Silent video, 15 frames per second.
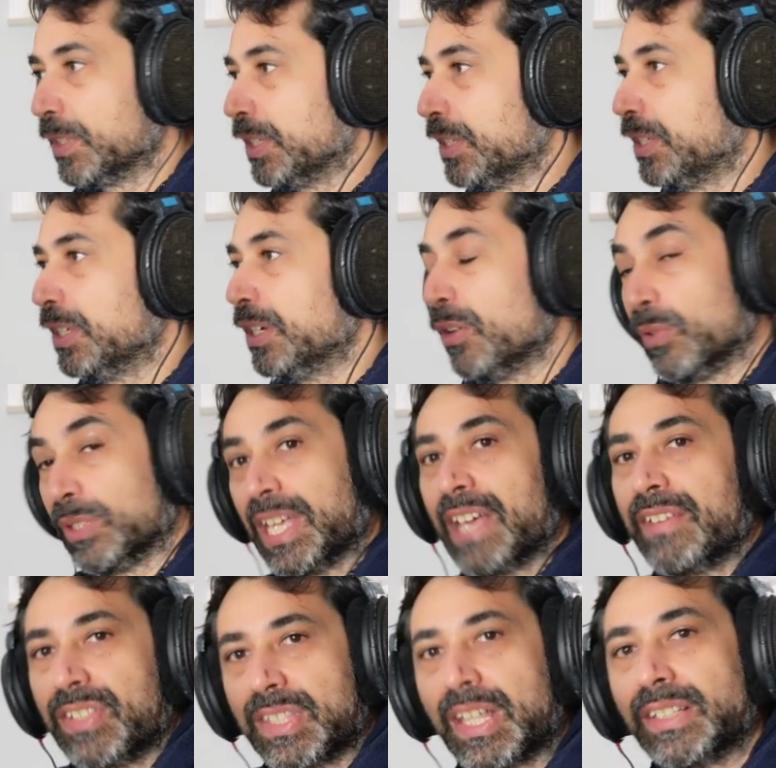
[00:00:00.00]
you know, they
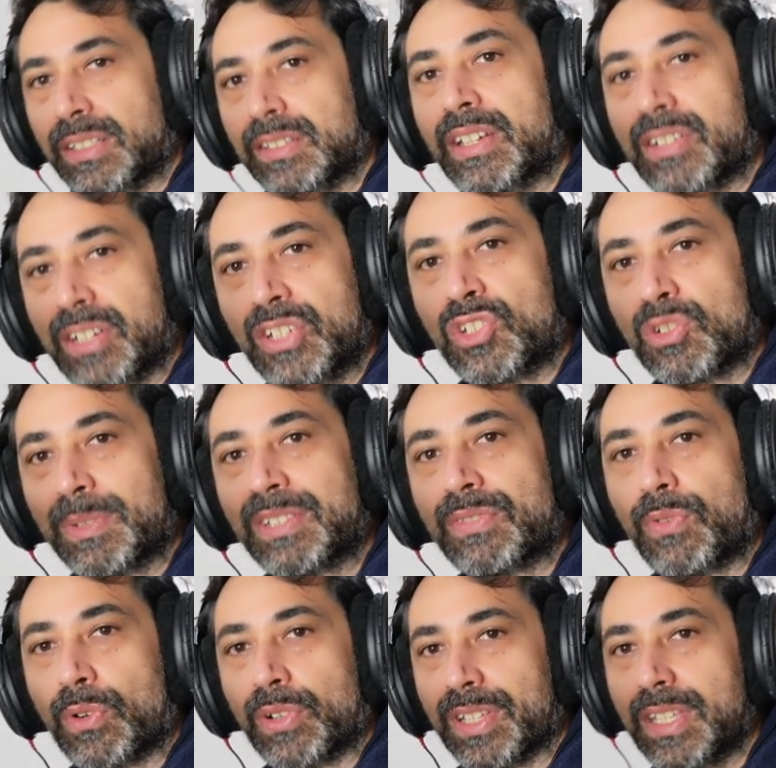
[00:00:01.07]
have studied their instruments
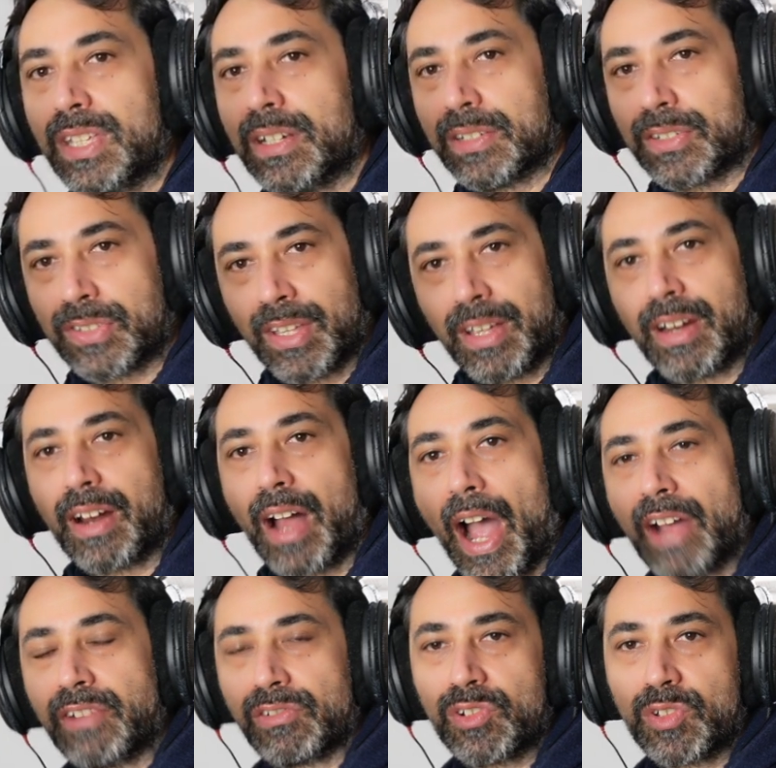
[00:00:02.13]
for years. They are
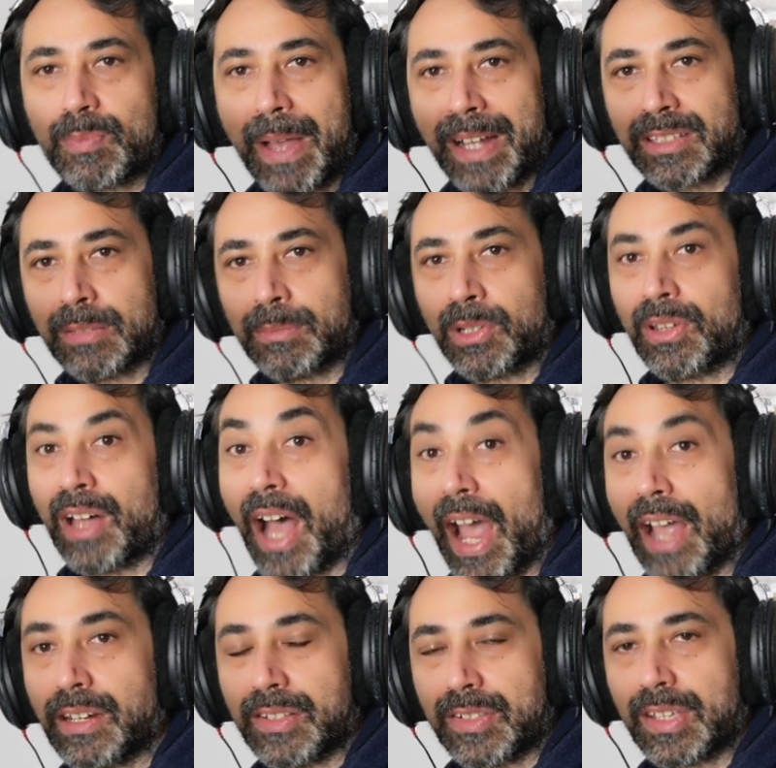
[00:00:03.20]
highly respectable,
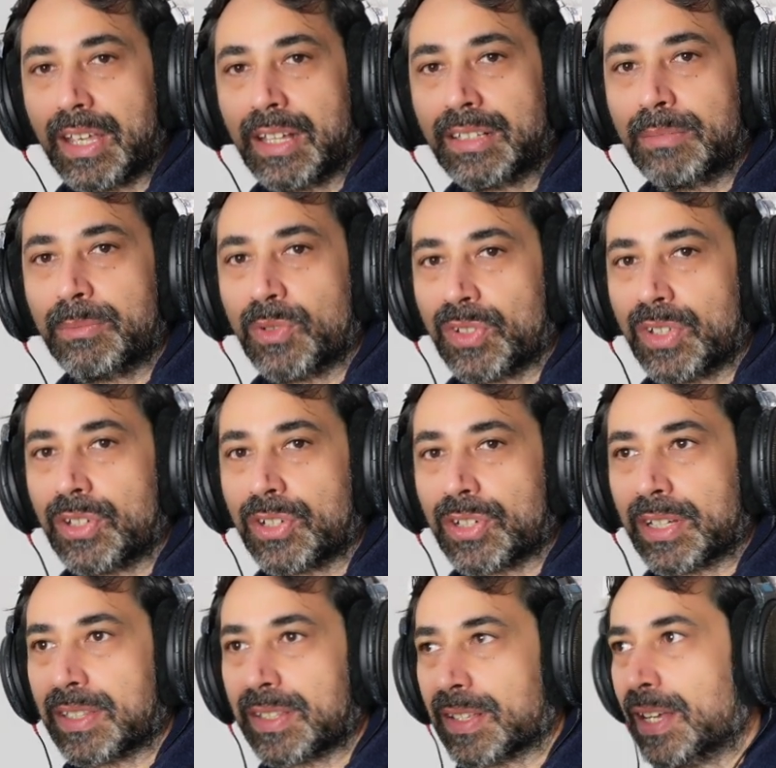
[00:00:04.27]
highly skilled
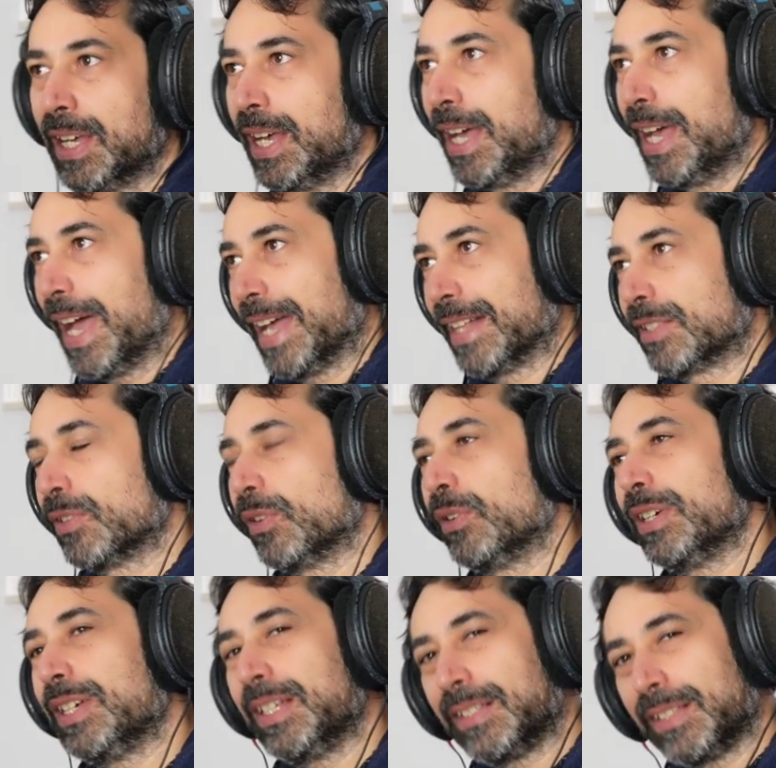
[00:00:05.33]
musicians. And so
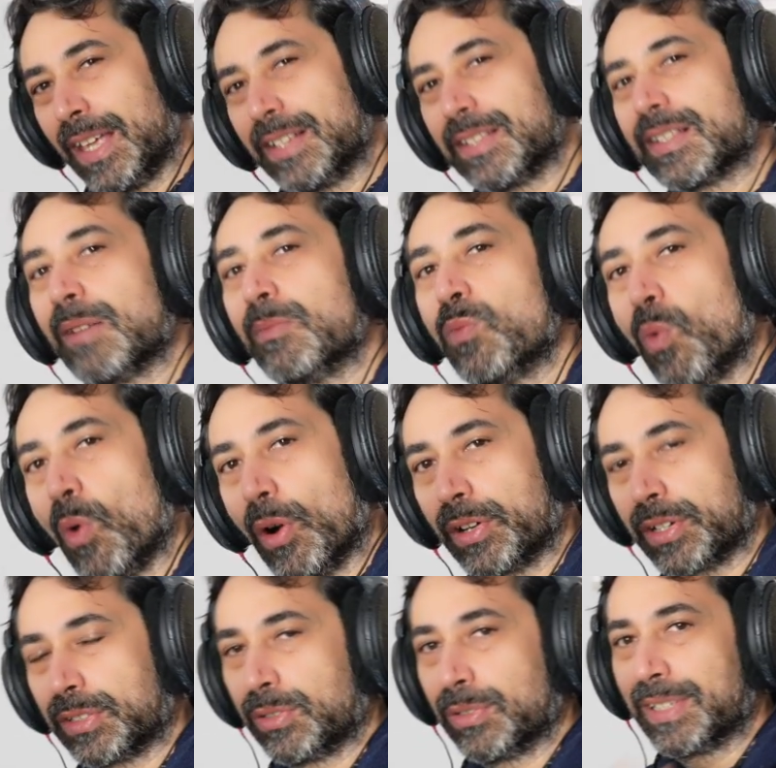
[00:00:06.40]
it takes some
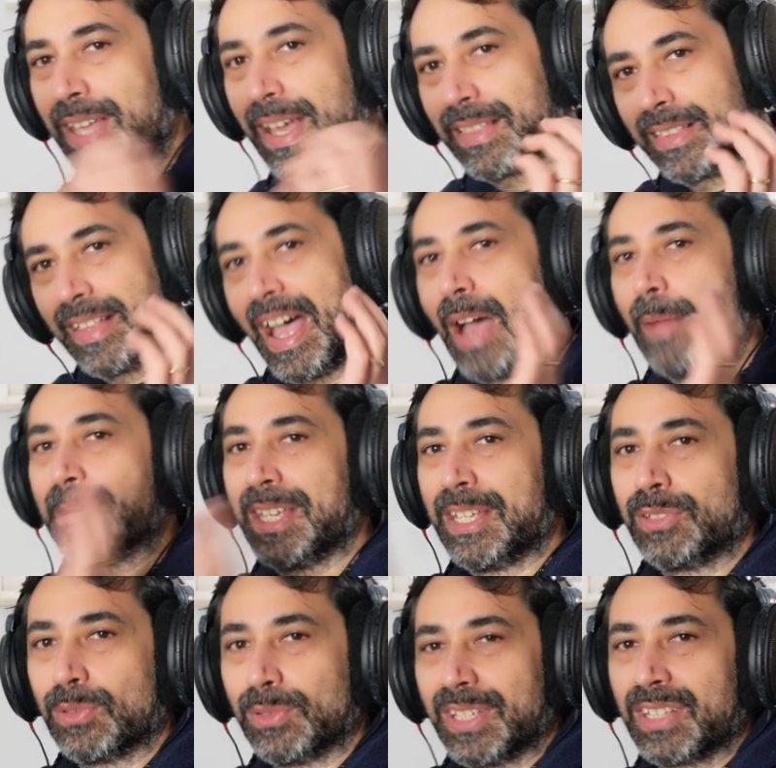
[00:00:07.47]
work to get them
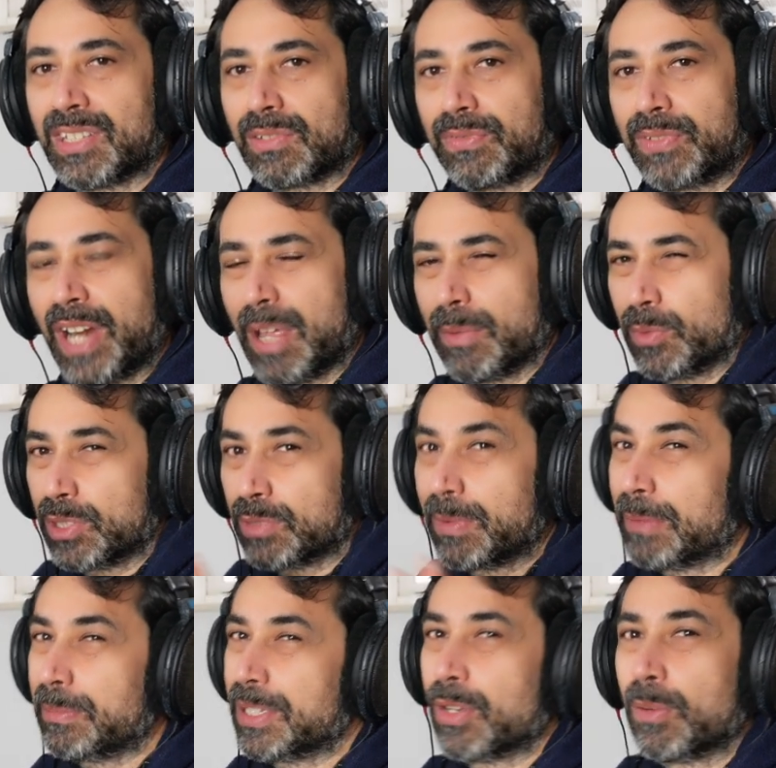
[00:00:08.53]
into this frame, which
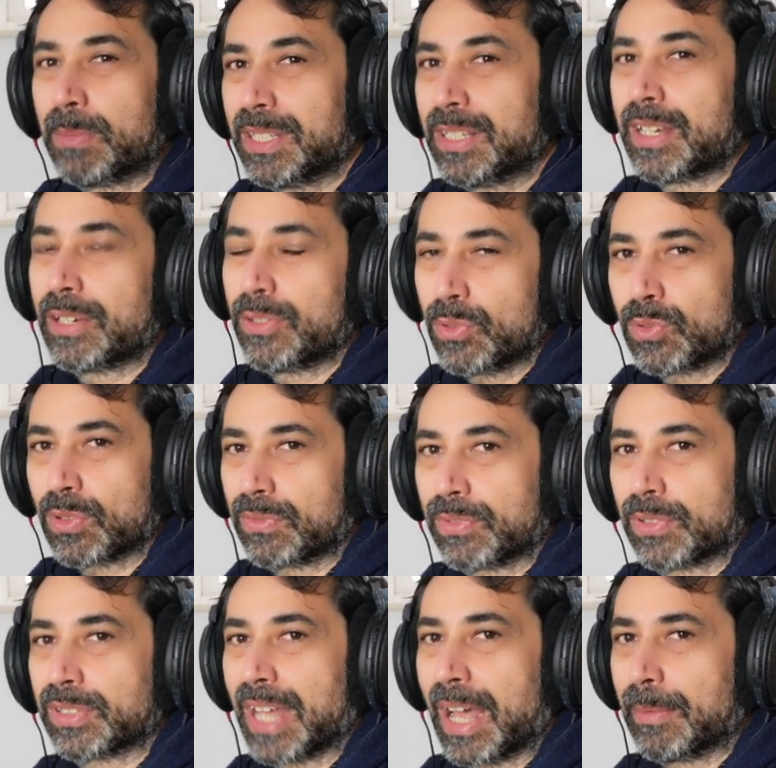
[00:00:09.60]
might be completely unusual
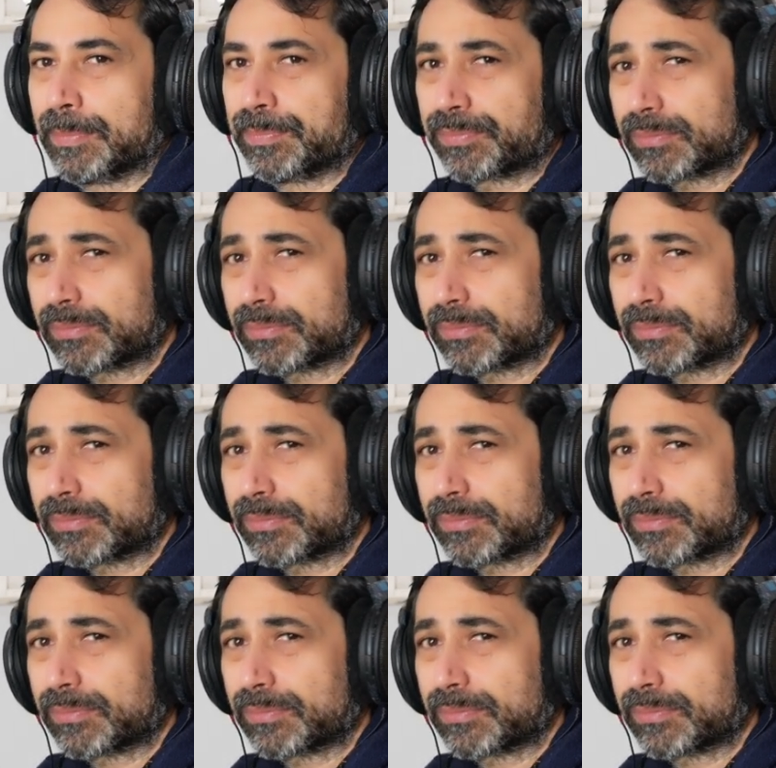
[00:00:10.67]
for them.